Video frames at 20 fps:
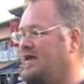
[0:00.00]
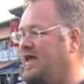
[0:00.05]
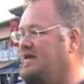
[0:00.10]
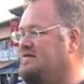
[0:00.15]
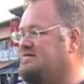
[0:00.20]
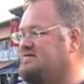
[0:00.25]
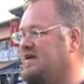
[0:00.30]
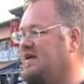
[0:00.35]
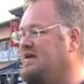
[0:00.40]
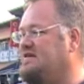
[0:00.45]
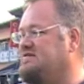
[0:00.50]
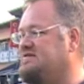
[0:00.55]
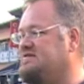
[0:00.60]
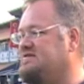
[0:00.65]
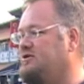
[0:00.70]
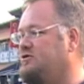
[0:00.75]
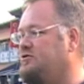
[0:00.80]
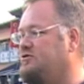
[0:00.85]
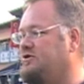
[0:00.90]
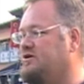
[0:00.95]
SA
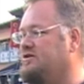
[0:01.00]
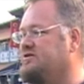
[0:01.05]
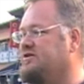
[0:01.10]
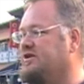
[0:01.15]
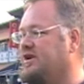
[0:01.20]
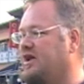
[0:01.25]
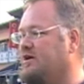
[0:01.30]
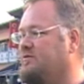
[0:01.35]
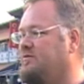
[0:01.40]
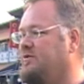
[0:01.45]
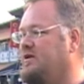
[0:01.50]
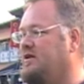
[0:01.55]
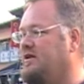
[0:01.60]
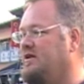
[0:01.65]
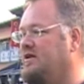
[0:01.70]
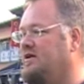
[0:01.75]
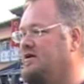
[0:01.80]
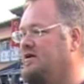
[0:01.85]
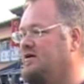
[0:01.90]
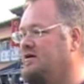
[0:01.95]
Student Rugby
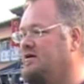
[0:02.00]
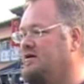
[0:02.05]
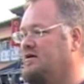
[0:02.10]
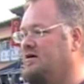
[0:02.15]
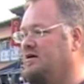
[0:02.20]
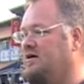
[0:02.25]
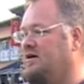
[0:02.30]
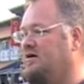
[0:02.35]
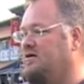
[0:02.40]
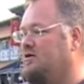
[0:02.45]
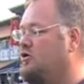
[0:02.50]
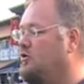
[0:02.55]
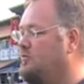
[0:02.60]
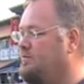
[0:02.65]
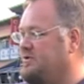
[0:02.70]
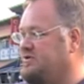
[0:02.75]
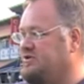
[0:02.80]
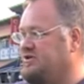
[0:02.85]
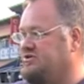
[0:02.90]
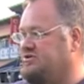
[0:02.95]
League
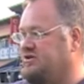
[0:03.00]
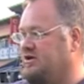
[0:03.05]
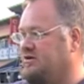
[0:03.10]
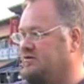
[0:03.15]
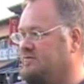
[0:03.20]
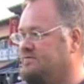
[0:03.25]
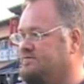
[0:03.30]
competition,